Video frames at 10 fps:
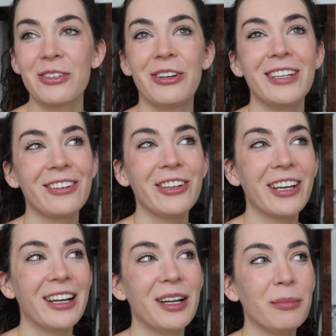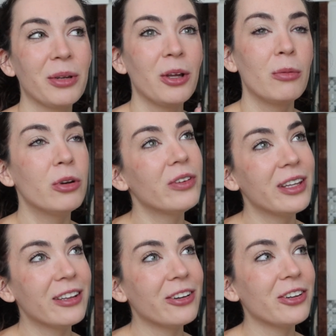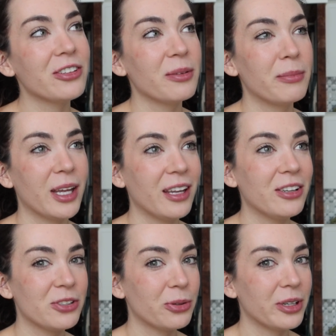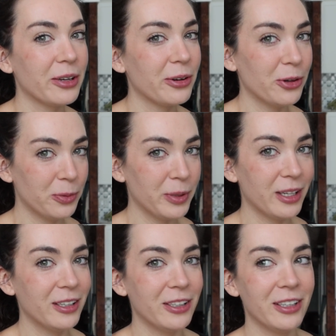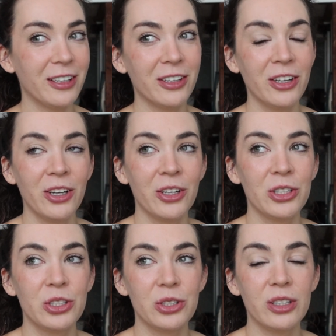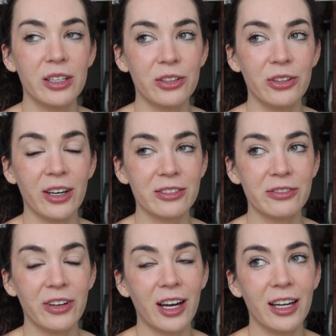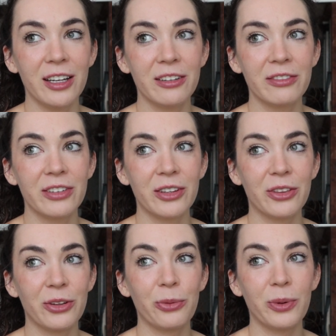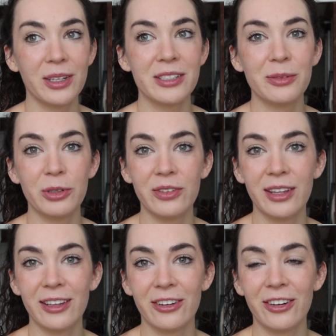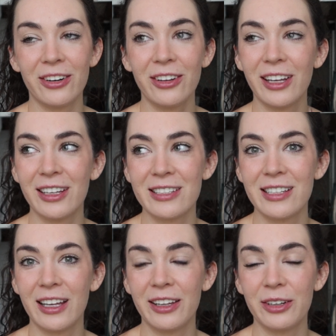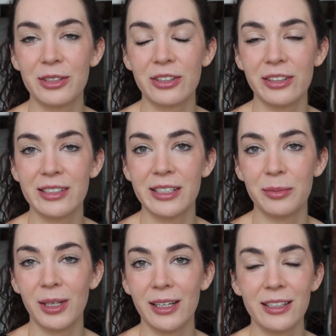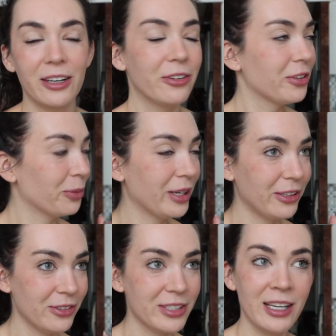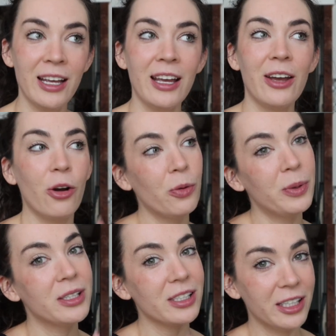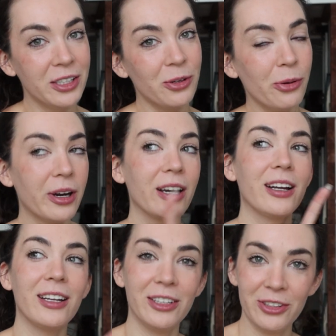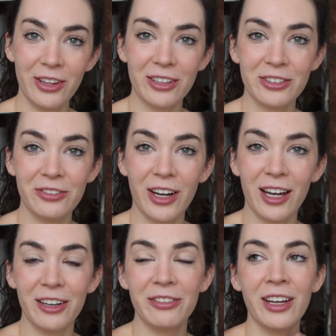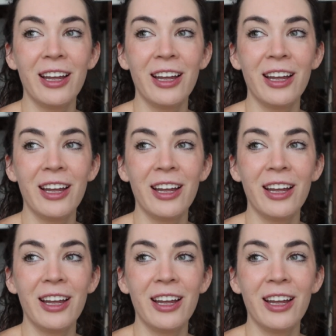So I was like looking up movie theaters, making sure they were open in 2005. There was a movie theater, like I think it's called Cineplex, and that was the one I used, opened in Cork in 2005.